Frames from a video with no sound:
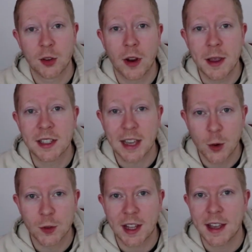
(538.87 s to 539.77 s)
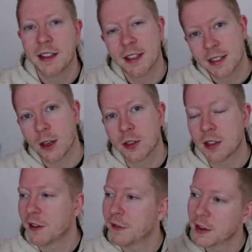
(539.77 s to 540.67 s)
a great sales day to sell
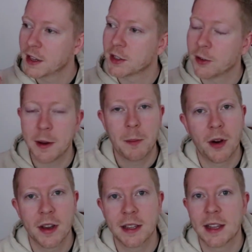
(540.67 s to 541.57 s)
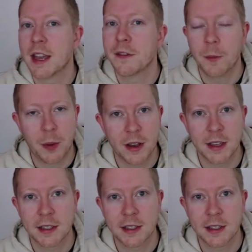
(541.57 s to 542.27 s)
stuff. It's a great buying day for buying